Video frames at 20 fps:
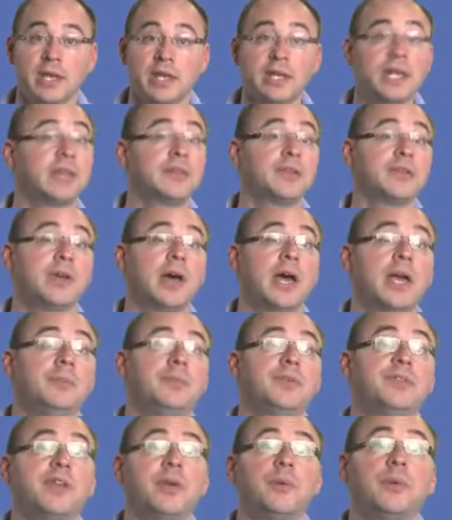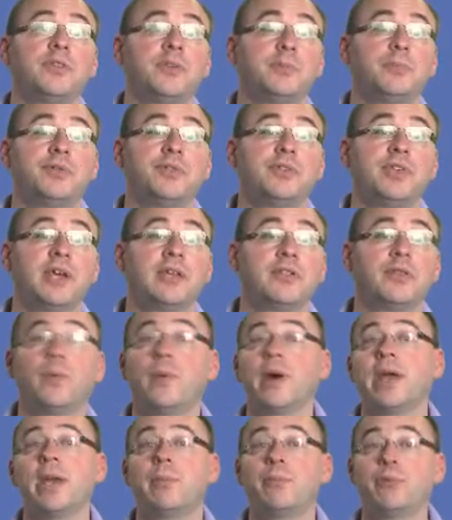At other times, they want to protect the
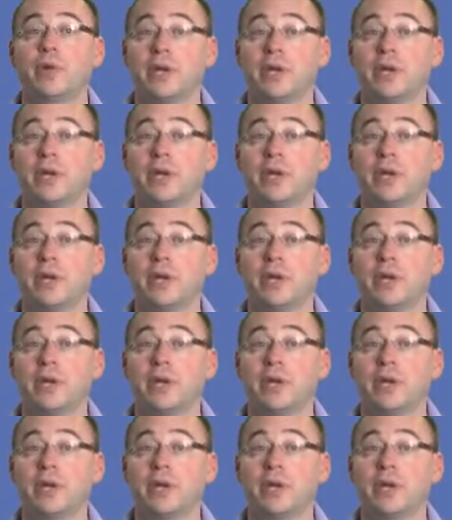way a